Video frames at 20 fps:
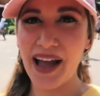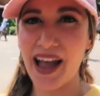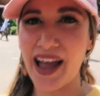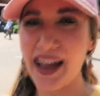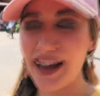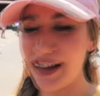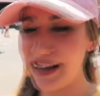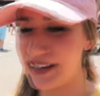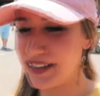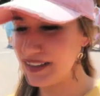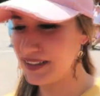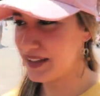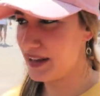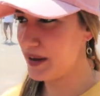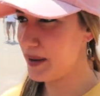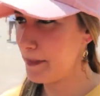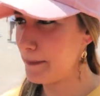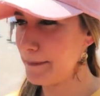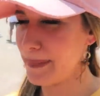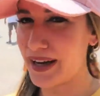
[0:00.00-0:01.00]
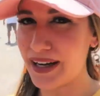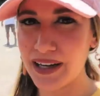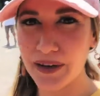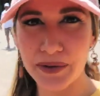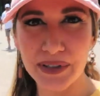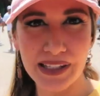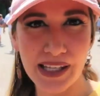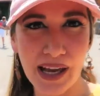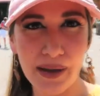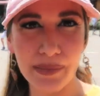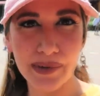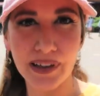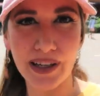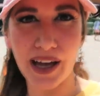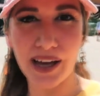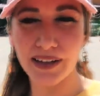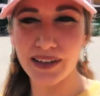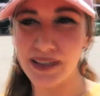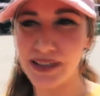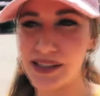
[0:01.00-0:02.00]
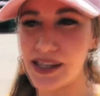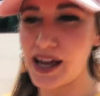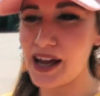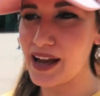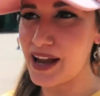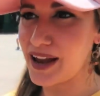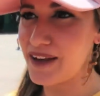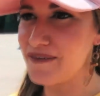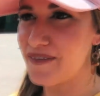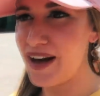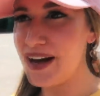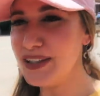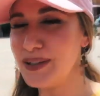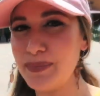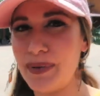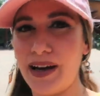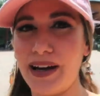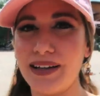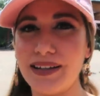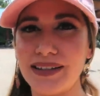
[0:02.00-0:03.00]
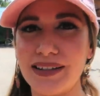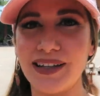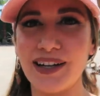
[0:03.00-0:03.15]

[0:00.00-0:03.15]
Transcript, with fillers: And Becka was able to get us a fast pass